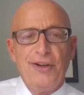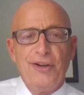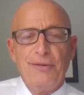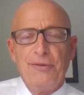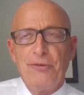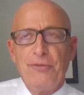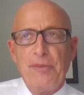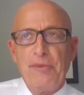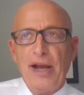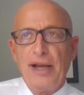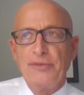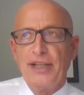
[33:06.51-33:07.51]
I remember my
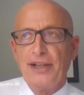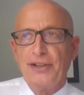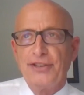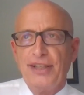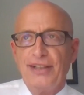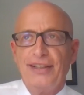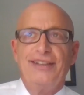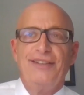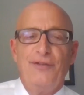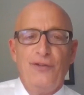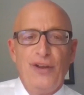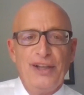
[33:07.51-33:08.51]
mom's house, she had like
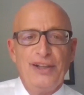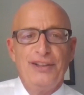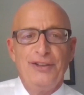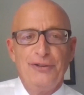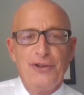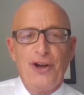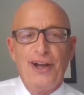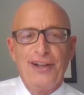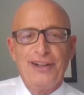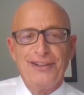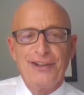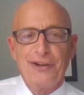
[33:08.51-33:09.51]
the fake little dog
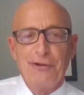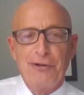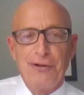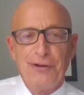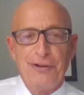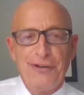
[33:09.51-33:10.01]
in the corner.